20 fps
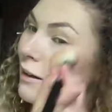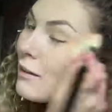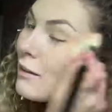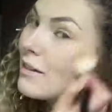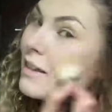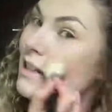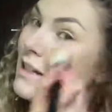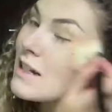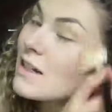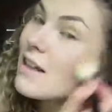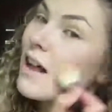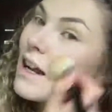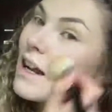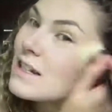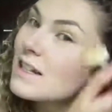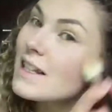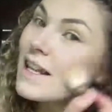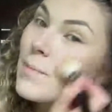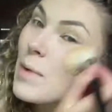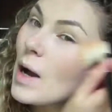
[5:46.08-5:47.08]
this is a lot to
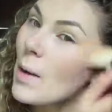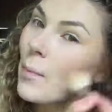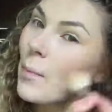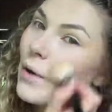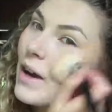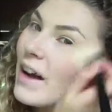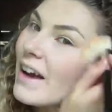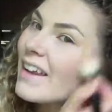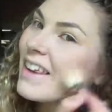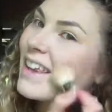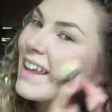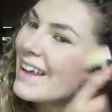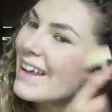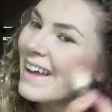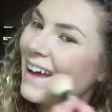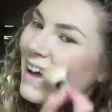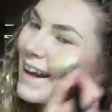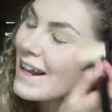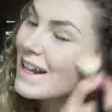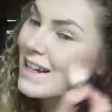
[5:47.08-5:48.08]
keep up with
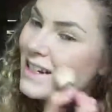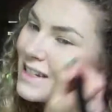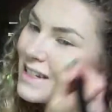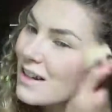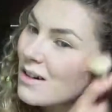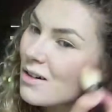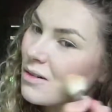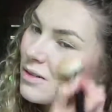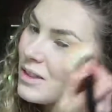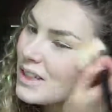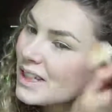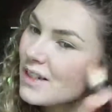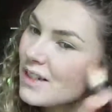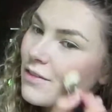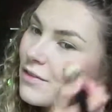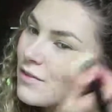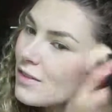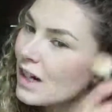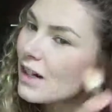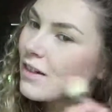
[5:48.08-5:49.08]
and it's only
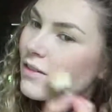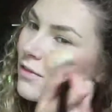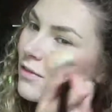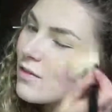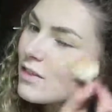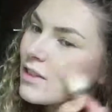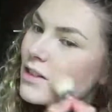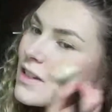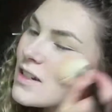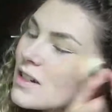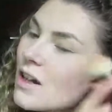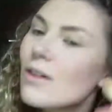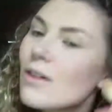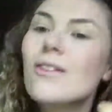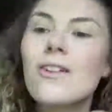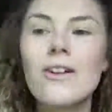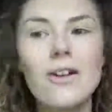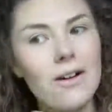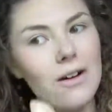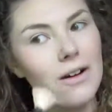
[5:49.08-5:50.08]
fun for so
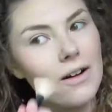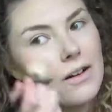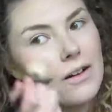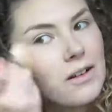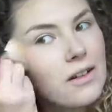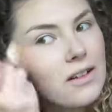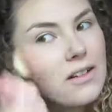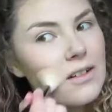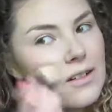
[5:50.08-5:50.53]
long.